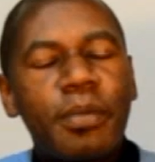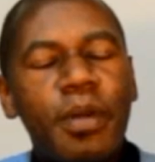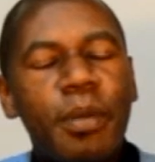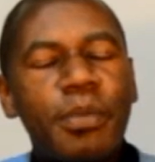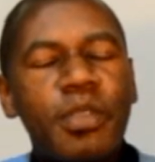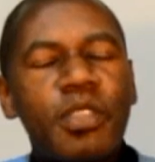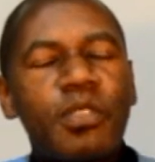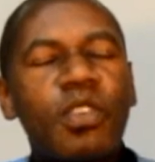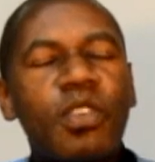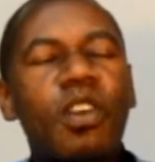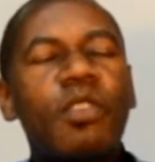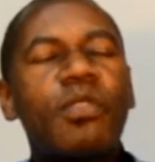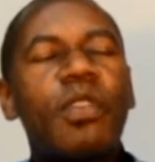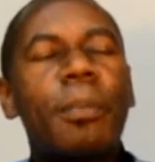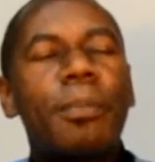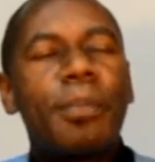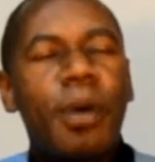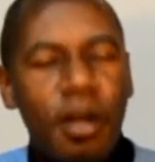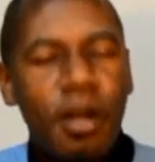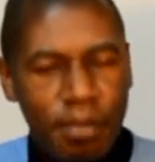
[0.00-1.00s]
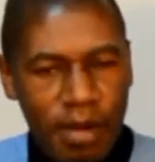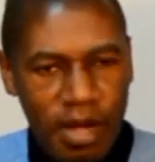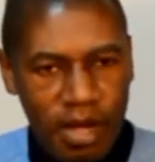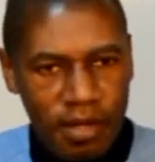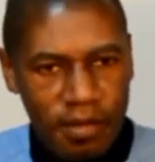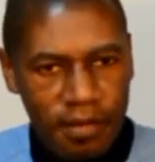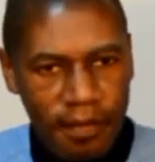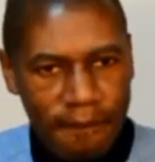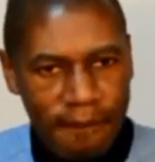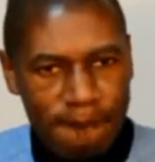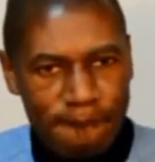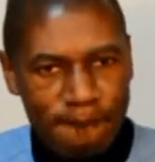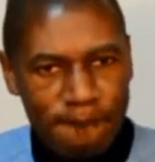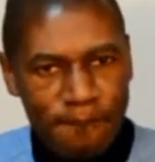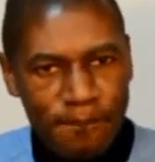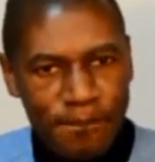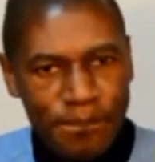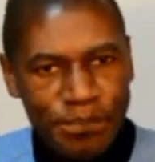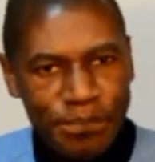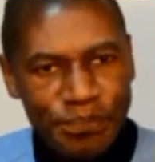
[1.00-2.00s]
beautiful goal from Pogba
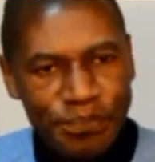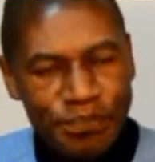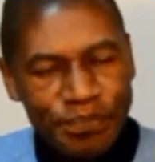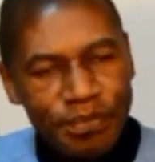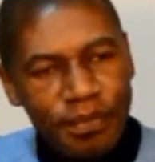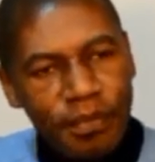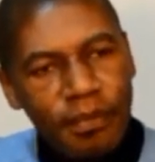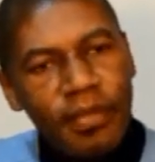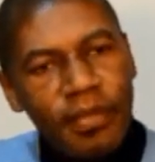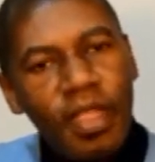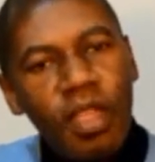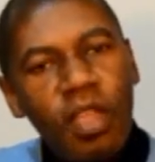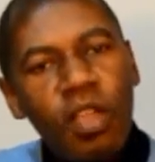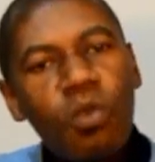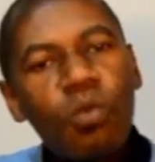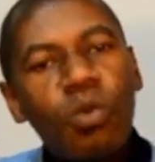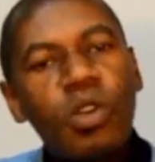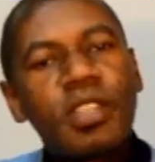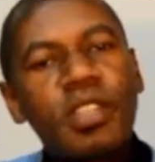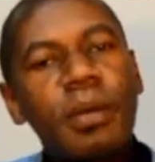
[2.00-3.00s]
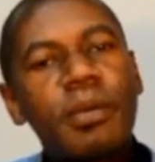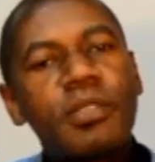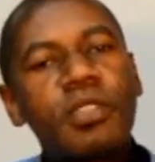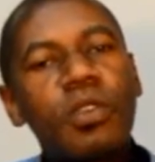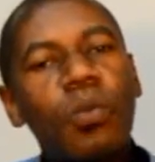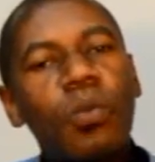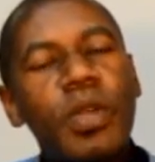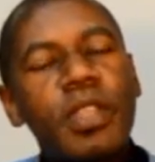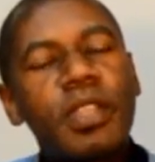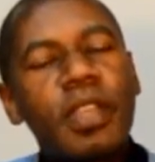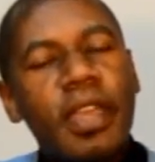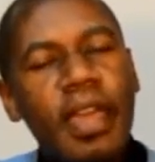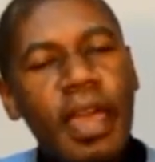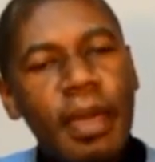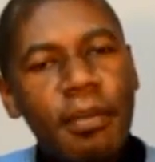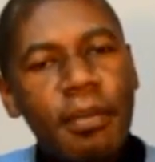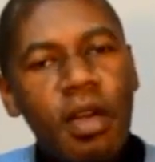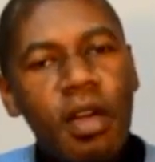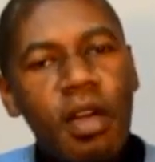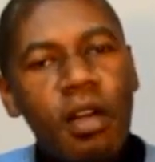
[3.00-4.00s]
was able to win the
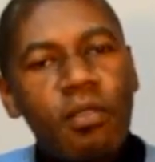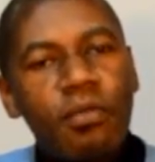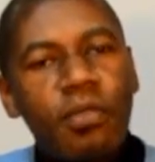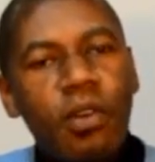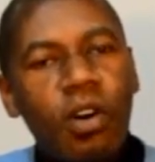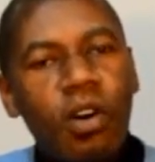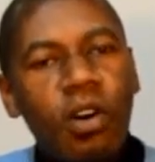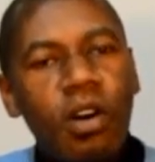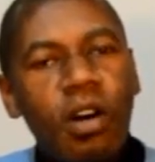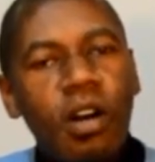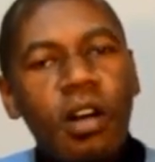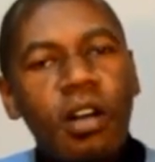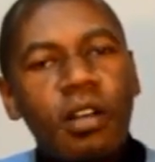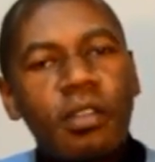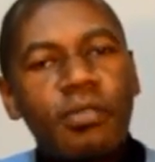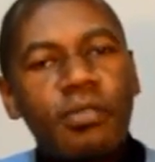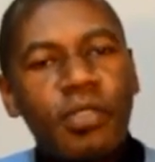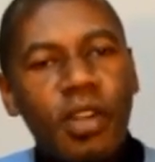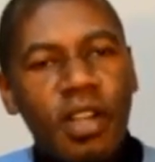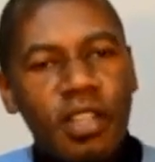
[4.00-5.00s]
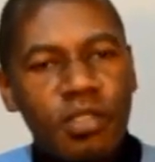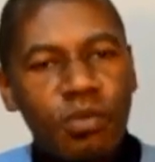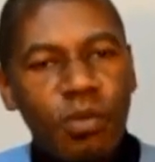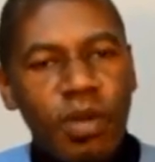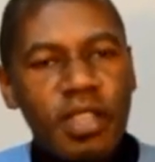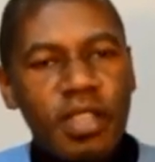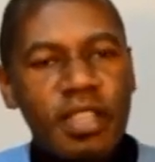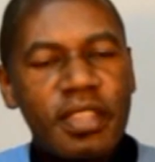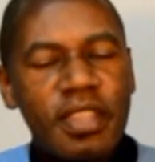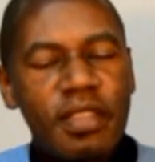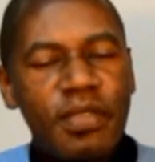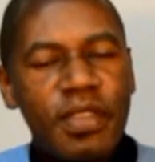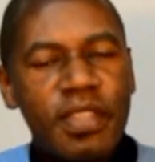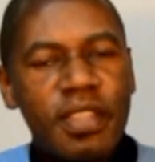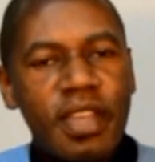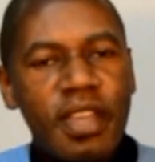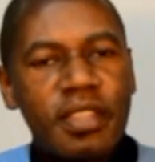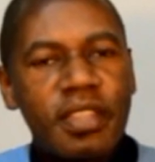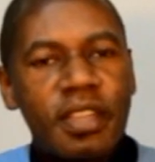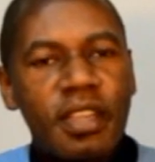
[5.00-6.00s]
game for France when they
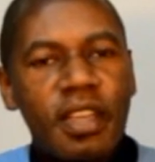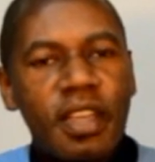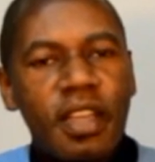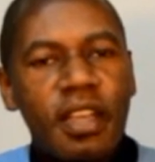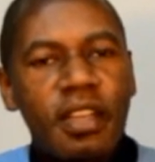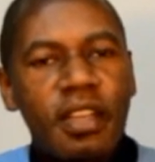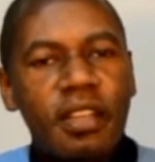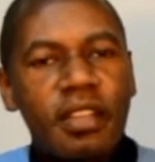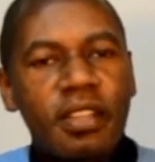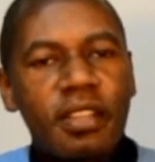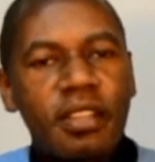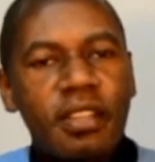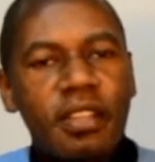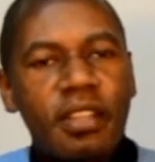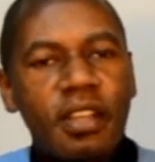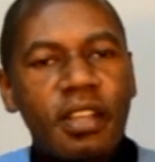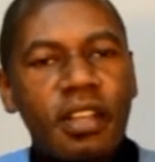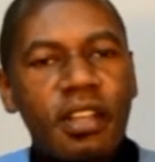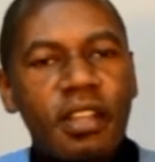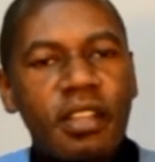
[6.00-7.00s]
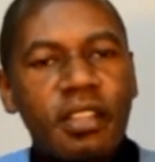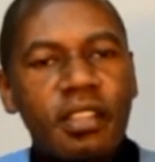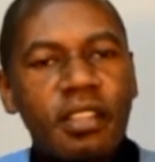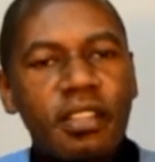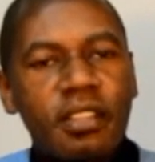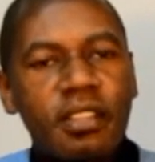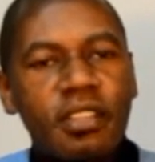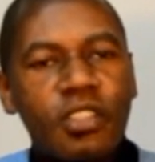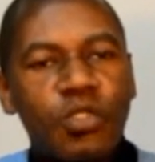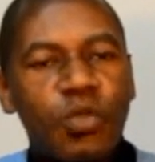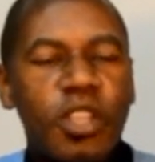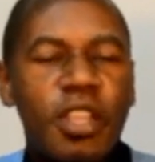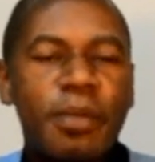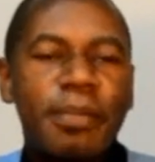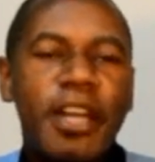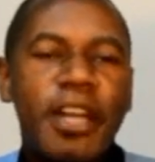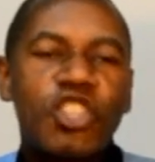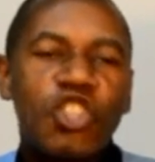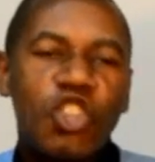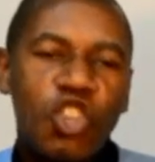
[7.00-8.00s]
defeated Sweden
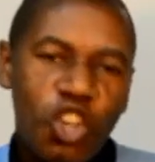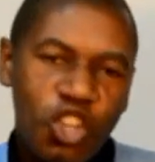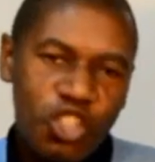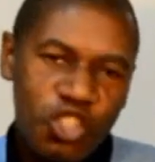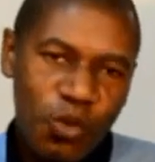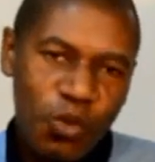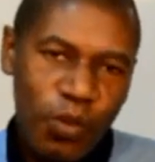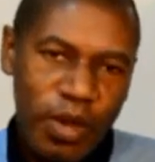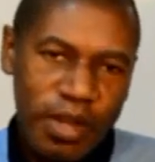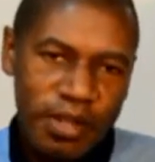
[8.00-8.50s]
by 2-1.